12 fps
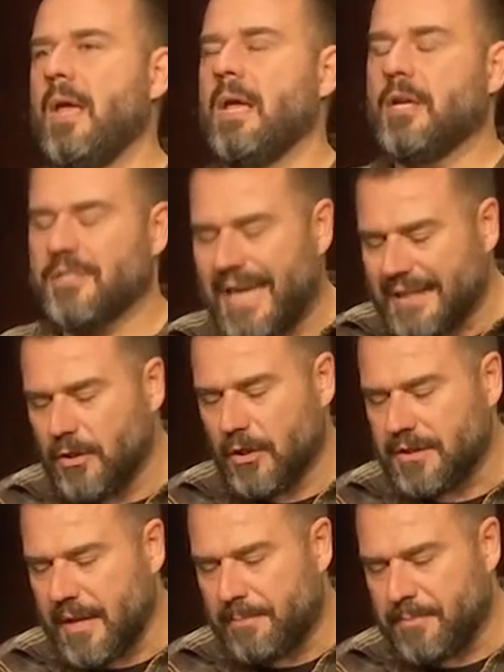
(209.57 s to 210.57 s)
Because I
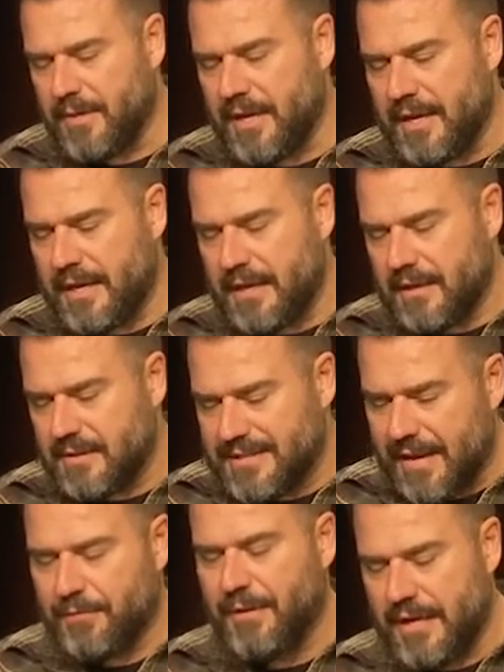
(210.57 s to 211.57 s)
looked up the
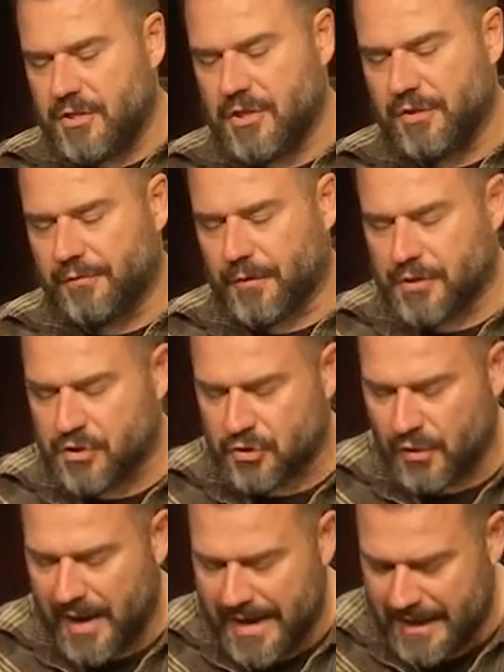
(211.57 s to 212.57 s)
definition for
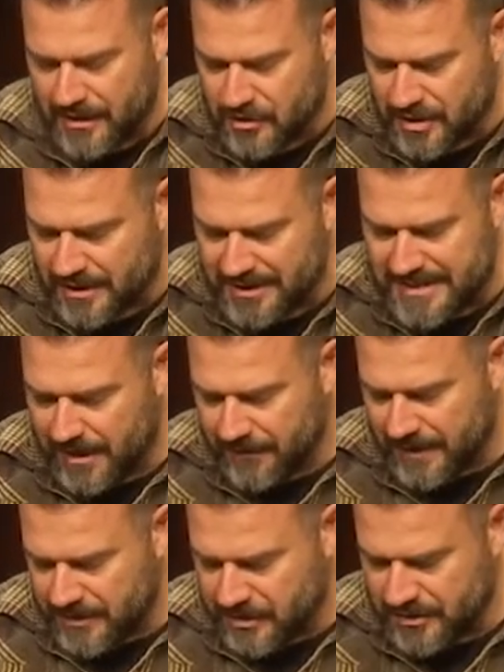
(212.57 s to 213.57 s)
strange, and the
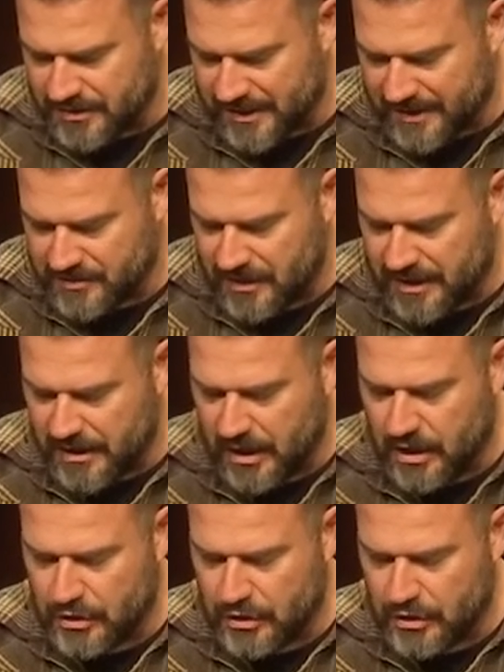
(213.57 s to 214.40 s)
definition says it's